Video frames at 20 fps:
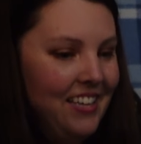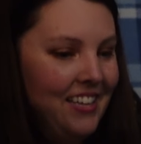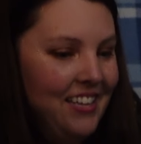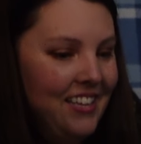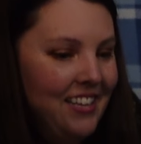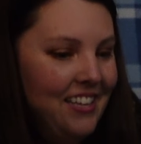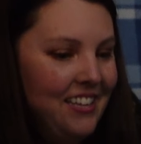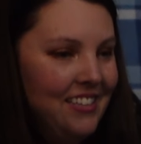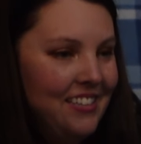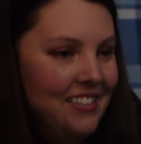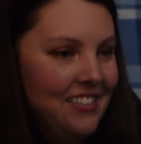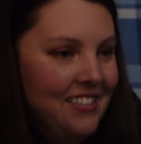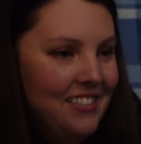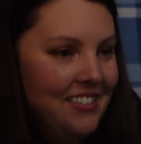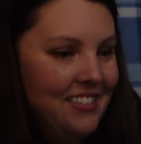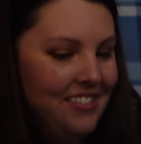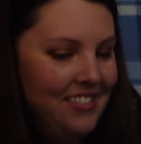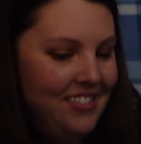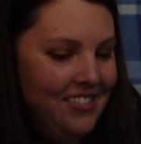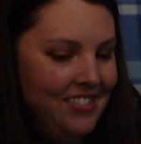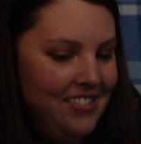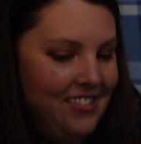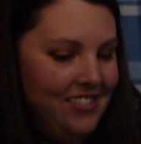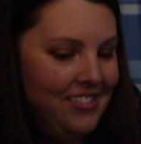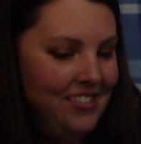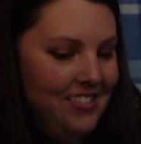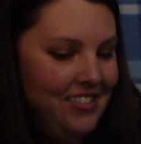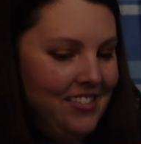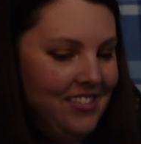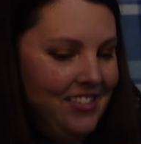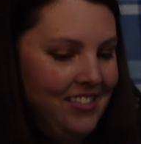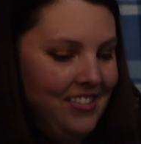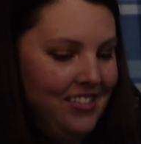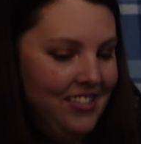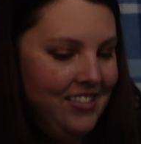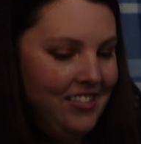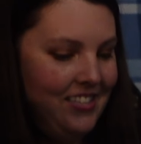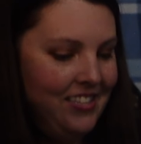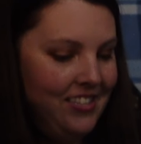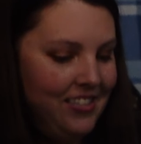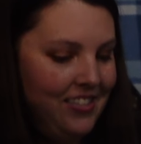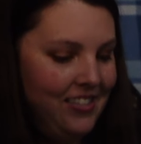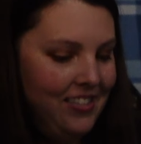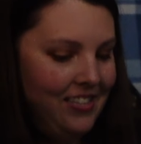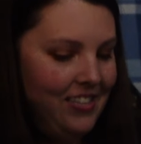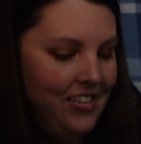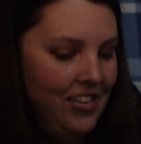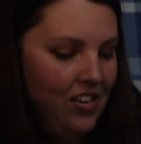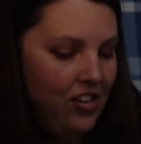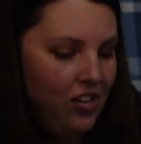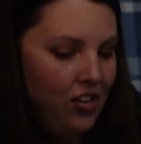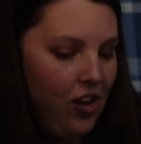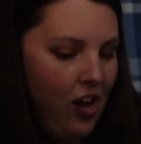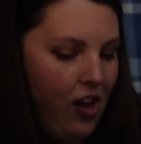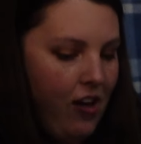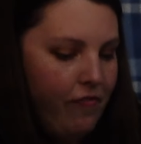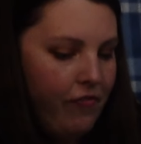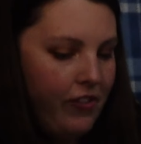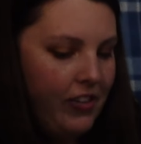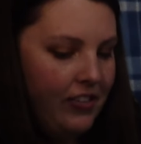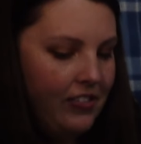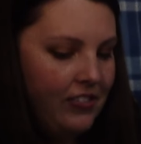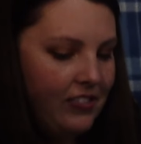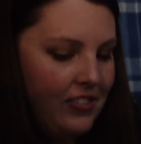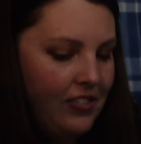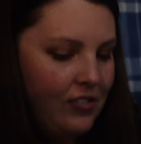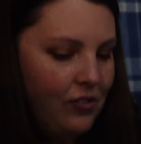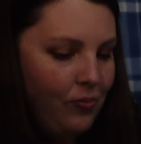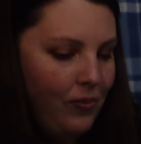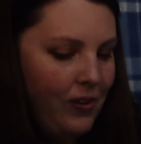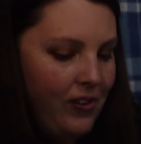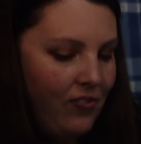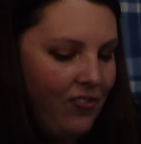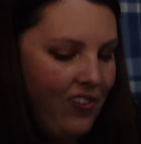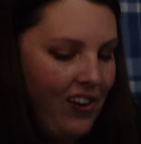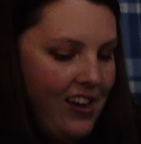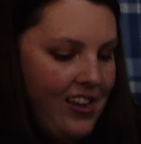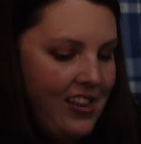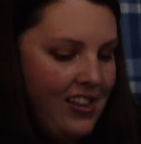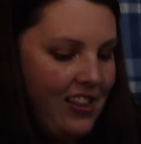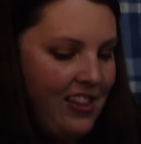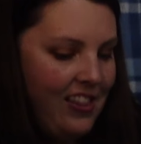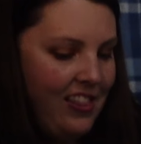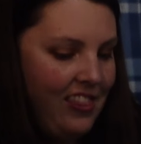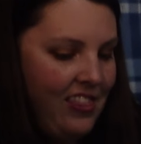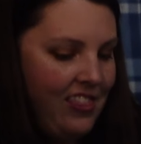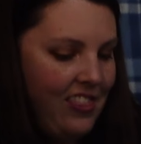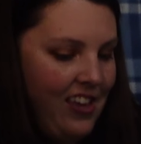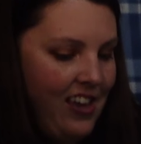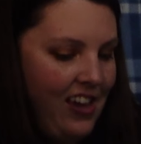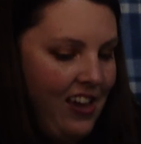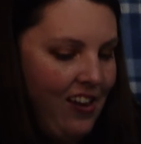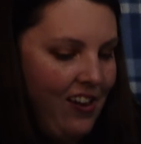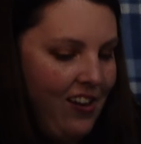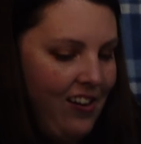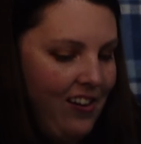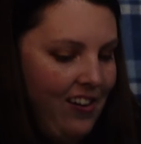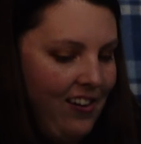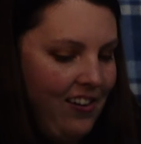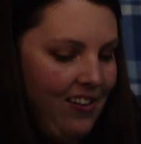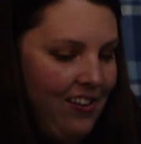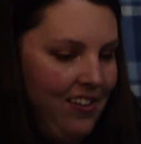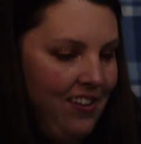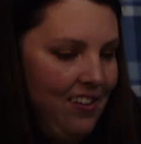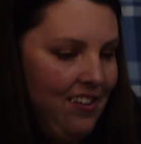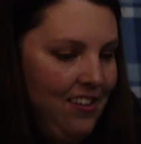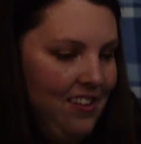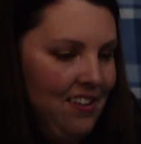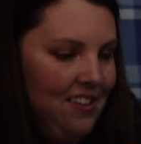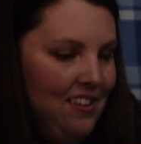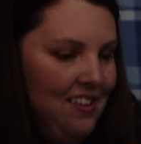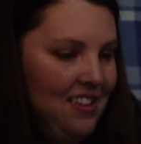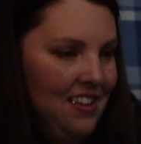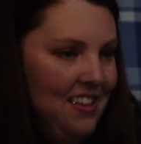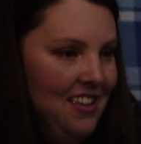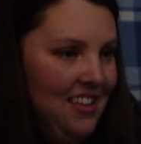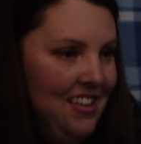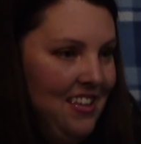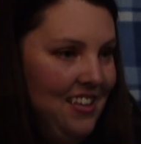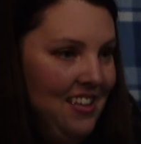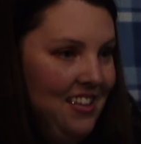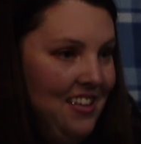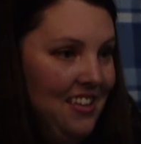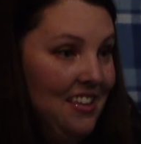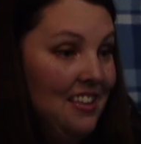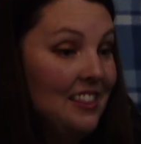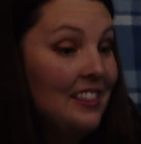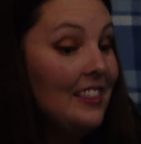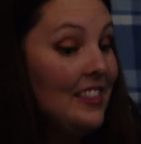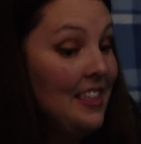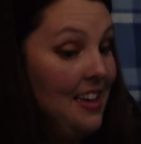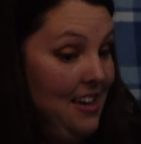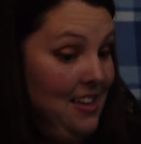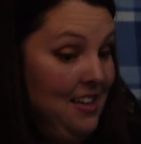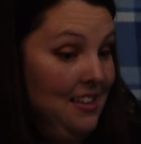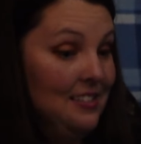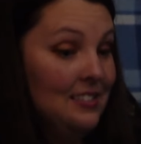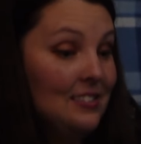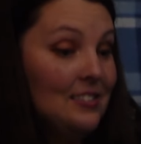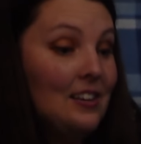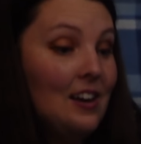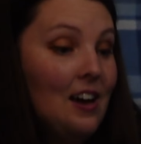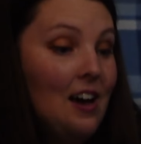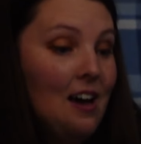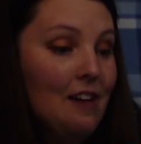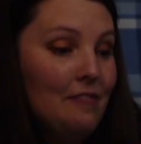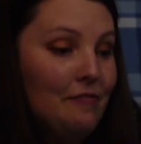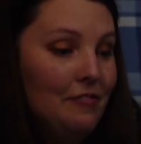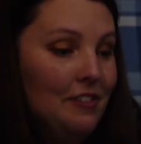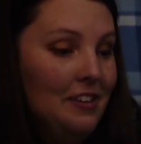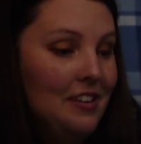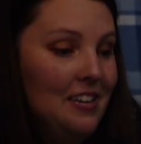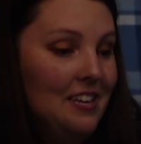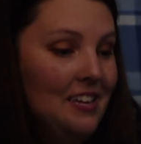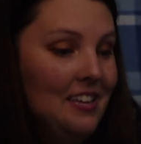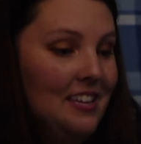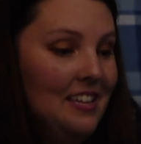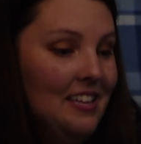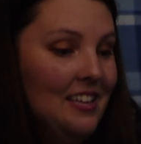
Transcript: Mm hmm Where's coffee? Coffee is this one, right? There. Is that coffee? That's coffee.